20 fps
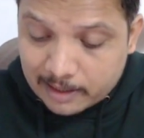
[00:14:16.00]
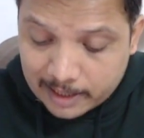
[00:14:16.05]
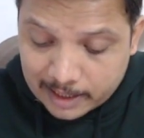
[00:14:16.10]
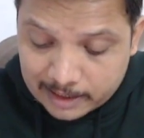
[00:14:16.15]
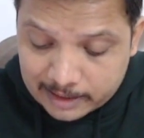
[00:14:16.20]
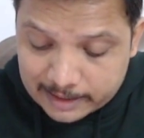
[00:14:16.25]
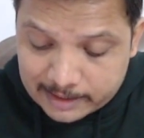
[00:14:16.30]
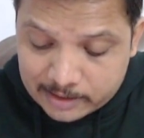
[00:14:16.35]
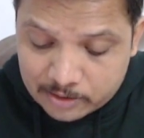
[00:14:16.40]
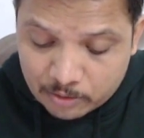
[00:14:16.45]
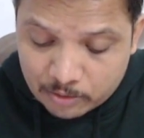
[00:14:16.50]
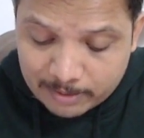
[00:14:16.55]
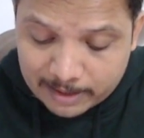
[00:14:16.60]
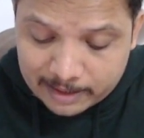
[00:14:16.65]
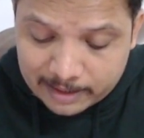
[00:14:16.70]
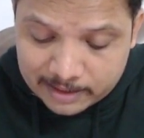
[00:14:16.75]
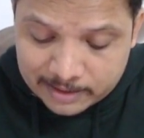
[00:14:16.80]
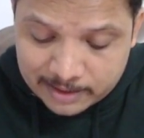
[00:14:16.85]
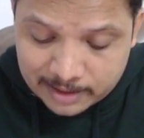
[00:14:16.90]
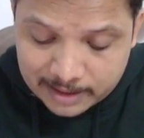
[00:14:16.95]
in
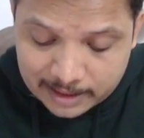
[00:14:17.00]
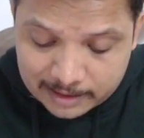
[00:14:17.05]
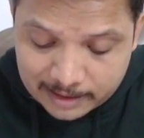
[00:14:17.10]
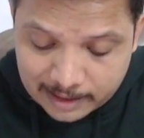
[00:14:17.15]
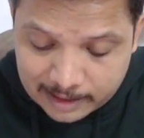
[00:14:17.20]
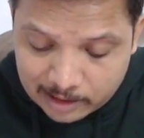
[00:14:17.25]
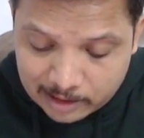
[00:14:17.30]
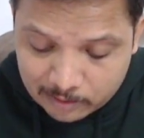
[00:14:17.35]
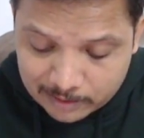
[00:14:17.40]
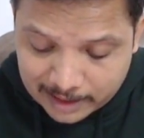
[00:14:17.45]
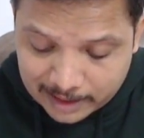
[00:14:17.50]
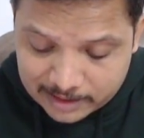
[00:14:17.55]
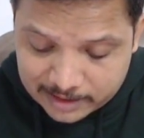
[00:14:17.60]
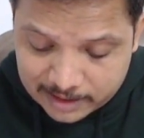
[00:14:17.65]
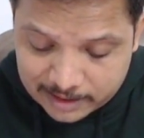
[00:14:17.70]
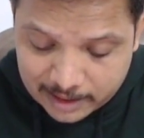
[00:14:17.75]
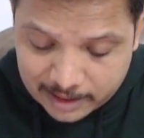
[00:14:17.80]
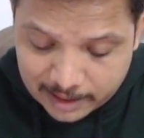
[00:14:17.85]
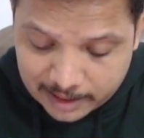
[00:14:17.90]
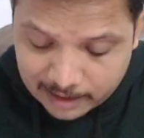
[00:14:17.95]
instrumentation and control
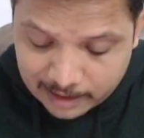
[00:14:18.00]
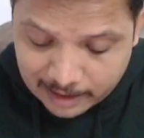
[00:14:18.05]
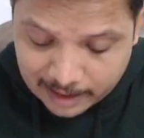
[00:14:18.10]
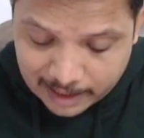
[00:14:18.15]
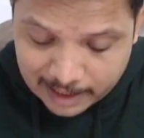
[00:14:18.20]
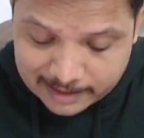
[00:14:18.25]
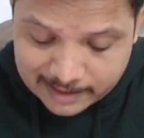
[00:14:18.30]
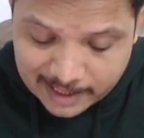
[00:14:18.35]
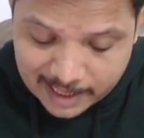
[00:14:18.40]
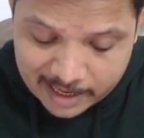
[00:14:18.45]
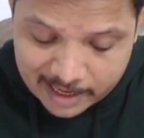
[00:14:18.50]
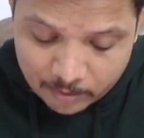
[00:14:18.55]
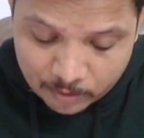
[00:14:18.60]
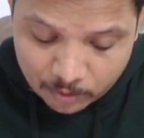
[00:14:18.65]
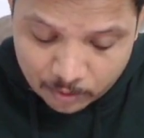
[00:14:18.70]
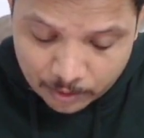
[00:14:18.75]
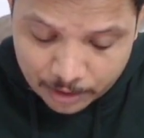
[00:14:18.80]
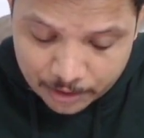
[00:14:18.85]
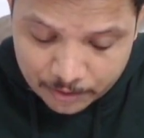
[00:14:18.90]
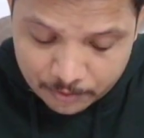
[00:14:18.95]
engineering as i have
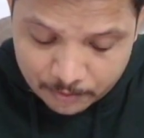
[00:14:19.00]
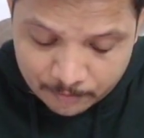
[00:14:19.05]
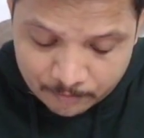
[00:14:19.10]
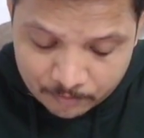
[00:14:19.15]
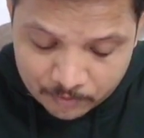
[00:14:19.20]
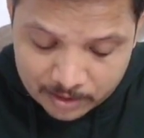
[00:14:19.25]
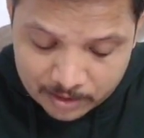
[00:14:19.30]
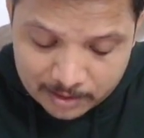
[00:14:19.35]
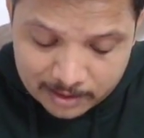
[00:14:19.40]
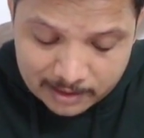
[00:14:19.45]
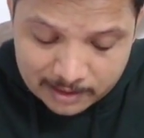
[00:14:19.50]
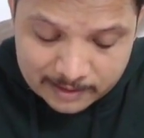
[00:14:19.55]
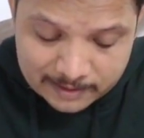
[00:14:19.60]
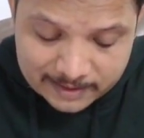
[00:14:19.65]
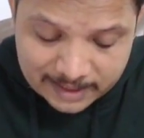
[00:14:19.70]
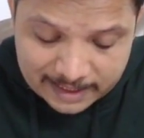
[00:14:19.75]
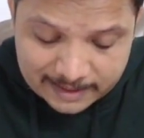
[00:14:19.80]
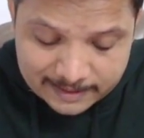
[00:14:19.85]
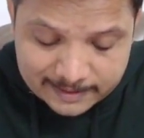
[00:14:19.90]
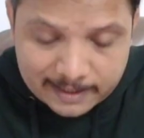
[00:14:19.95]
told you
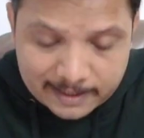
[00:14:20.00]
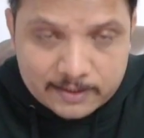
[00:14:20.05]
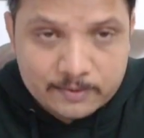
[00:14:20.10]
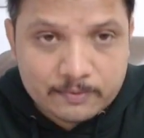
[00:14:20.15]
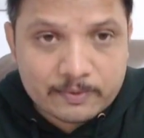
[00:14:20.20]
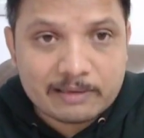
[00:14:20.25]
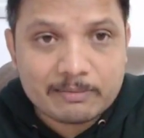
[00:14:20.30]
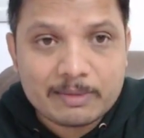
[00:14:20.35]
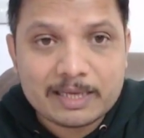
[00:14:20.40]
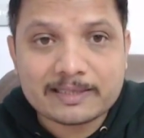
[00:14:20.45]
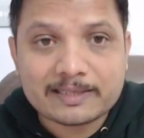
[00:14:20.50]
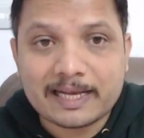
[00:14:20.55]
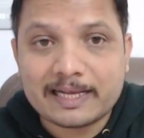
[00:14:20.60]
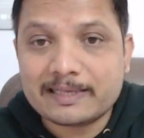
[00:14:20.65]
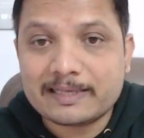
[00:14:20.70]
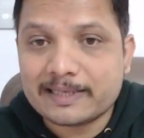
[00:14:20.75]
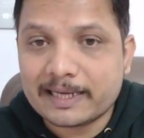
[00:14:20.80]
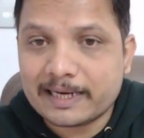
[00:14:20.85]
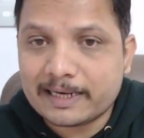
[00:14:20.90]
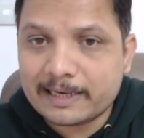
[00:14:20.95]
sensors will be
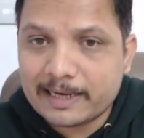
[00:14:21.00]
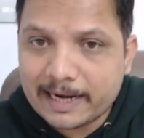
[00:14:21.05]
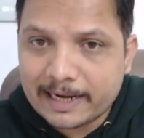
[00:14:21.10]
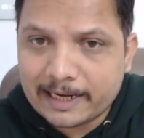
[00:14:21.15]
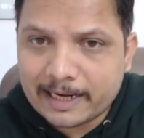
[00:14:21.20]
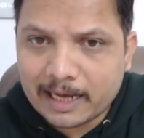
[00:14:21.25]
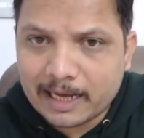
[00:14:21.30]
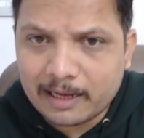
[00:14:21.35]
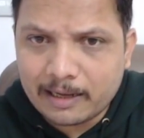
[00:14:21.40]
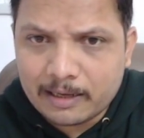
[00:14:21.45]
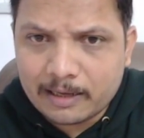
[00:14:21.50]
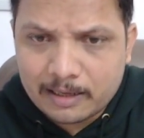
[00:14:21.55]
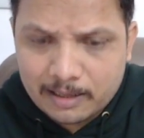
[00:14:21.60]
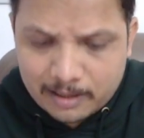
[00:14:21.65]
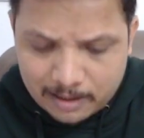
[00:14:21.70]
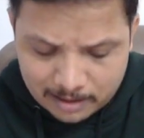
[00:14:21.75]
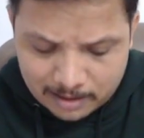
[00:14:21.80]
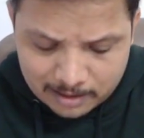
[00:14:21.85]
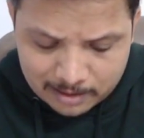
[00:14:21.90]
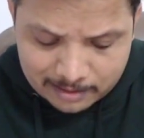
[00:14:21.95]
sensing data
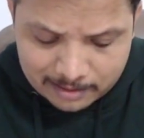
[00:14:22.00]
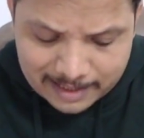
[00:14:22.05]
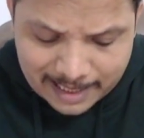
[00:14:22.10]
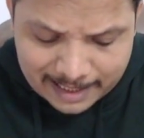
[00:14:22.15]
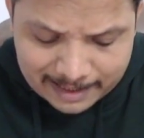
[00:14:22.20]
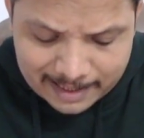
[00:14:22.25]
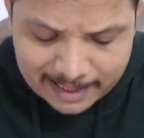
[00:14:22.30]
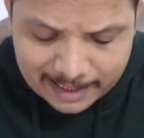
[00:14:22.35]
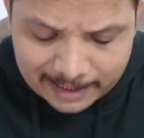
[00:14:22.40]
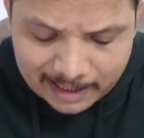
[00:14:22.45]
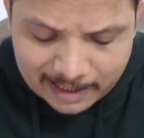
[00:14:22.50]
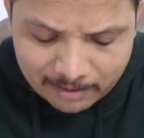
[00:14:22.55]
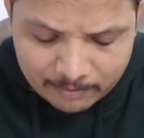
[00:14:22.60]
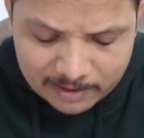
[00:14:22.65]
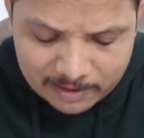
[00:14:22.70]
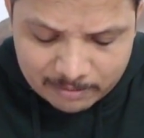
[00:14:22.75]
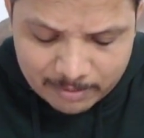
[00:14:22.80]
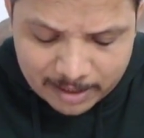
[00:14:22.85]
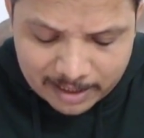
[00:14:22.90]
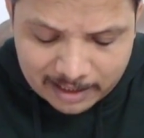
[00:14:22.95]
that data
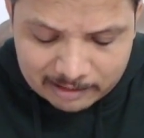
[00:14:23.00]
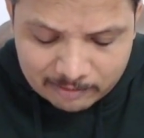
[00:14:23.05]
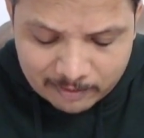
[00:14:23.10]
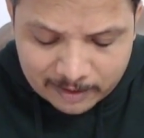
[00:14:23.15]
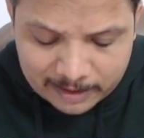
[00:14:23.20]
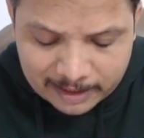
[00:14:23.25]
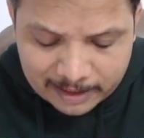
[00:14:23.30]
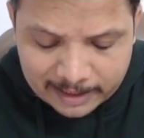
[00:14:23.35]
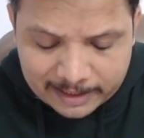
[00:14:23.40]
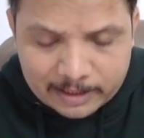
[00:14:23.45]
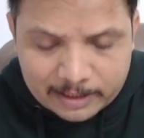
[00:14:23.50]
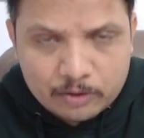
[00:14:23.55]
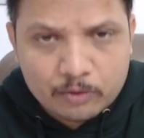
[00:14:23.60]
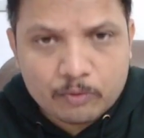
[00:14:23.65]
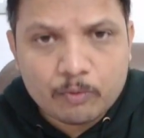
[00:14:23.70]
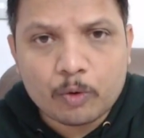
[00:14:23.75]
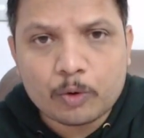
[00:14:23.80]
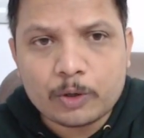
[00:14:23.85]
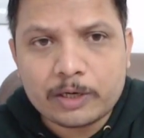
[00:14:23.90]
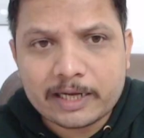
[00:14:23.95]
will be converted into
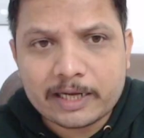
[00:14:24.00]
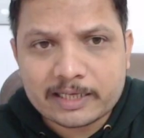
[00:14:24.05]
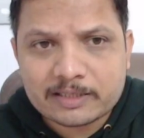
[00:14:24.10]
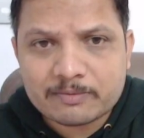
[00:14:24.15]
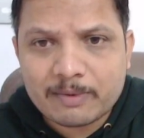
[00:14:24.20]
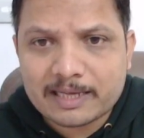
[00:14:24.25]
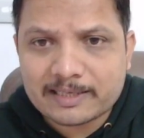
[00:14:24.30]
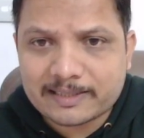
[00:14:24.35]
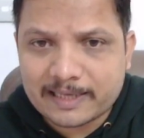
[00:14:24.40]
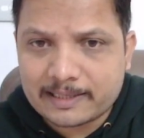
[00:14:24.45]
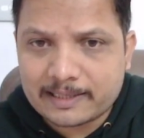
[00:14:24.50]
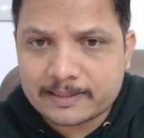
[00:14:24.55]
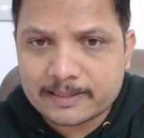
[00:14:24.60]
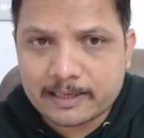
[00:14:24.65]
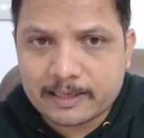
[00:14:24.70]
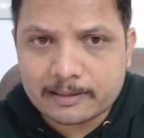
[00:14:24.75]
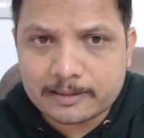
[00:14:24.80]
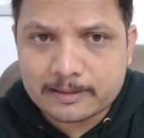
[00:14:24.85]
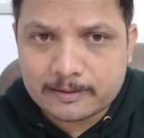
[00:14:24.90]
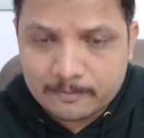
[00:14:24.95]
voltage by
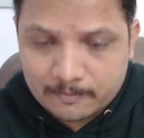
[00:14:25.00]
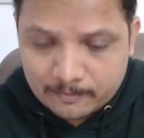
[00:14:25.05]
sensors